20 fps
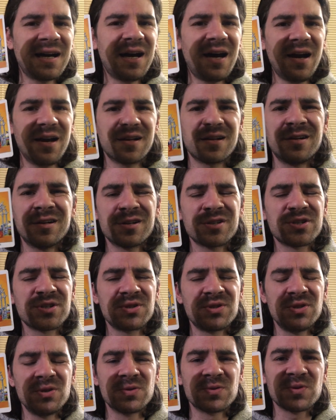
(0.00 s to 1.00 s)
card
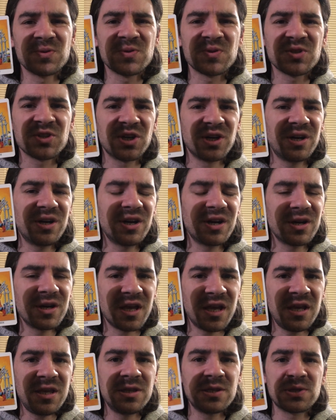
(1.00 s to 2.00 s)
urges you to
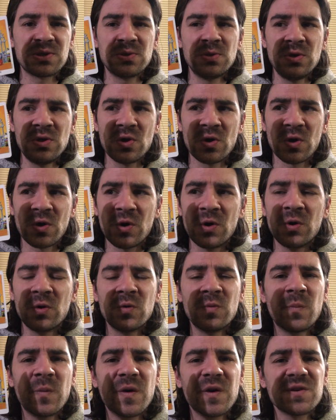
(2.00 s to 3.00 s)
turn into your
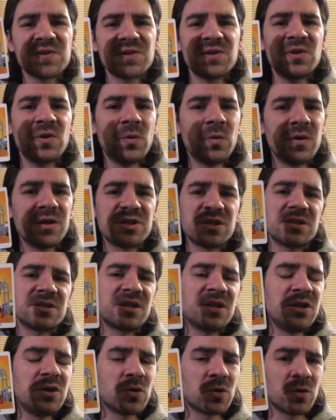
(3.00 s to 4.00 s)
own personal
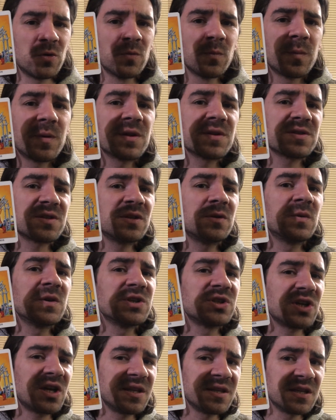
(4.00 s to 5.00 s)
wishes and your own personal
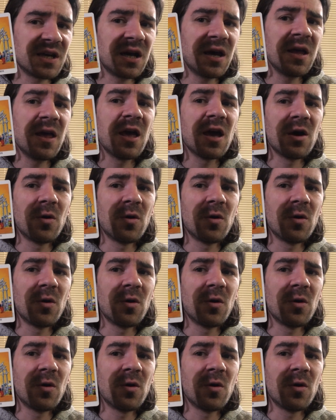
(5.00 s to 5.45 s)
agenda,